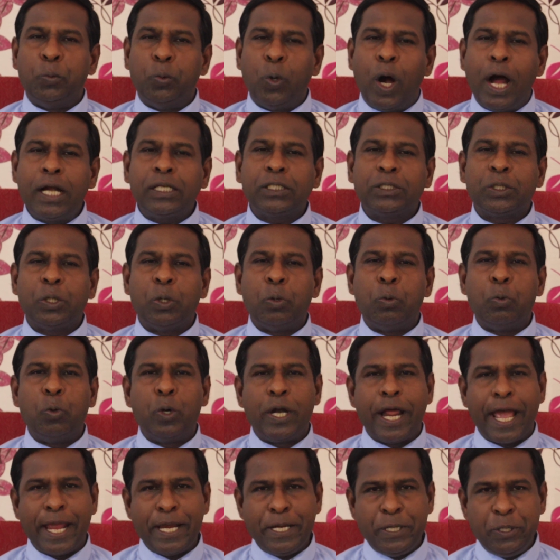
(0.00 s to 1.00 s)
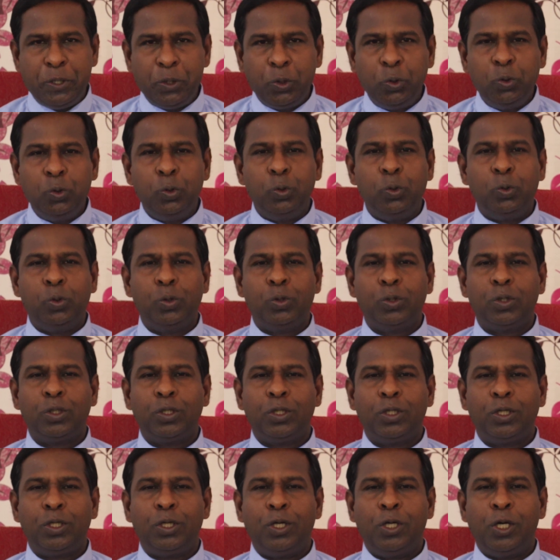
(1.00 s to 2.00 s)
What would I do
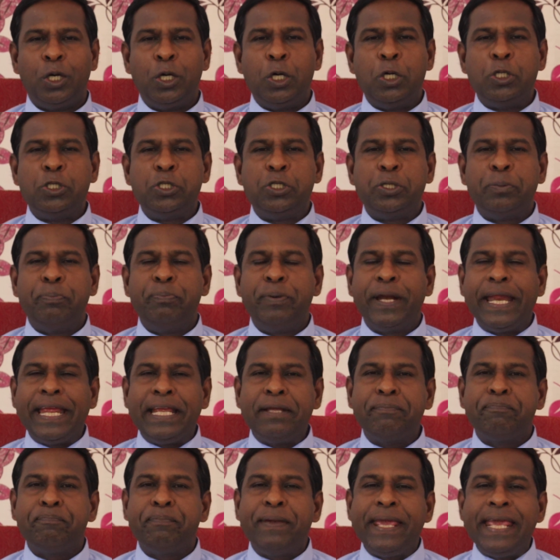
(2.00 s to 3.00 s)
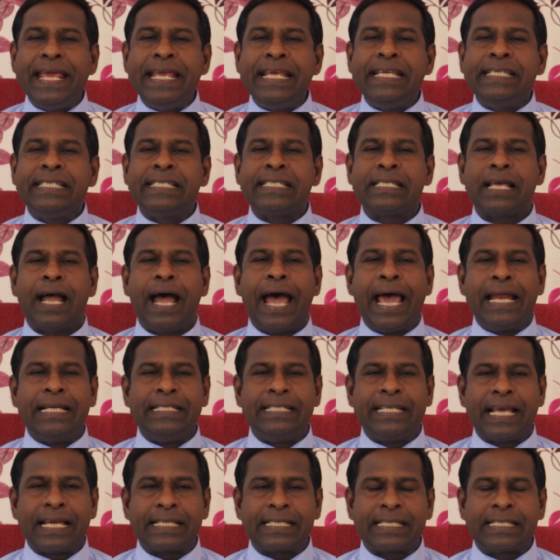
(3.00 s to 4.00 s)
to bring peace
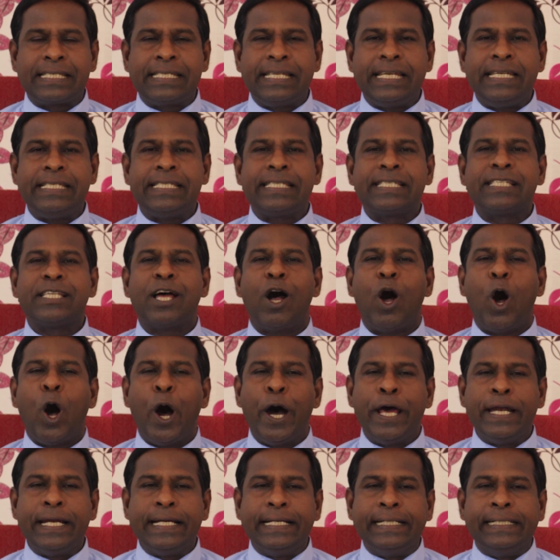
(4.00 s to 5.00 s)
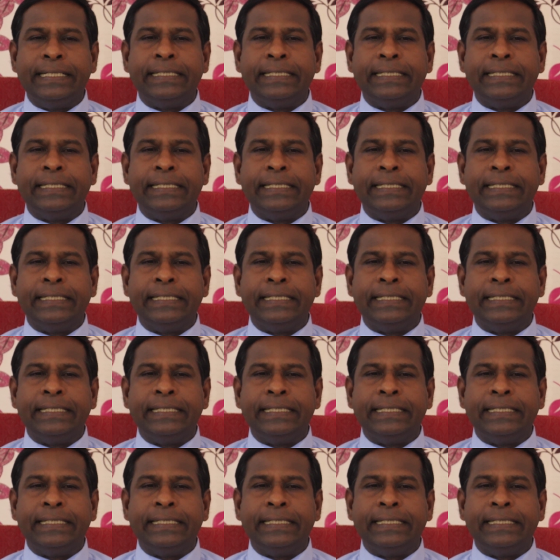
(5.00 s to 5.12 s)
and justice on